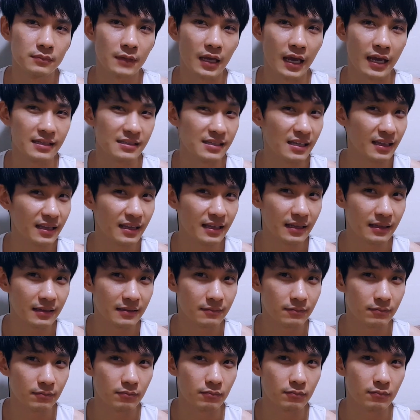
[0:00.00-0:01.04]
hasn't
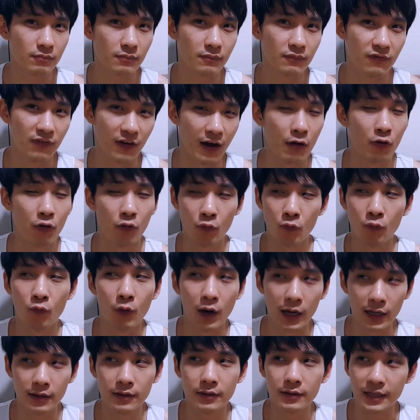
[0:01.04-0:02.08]
found
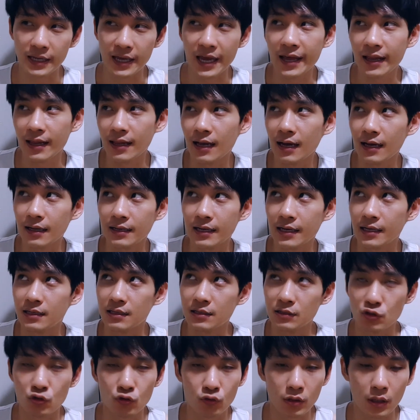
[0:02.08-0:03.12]
one yet lah that
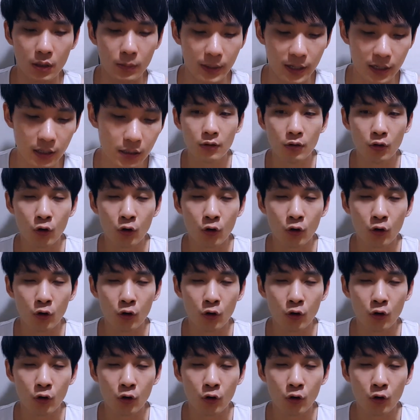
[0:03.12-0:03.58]
is suitable.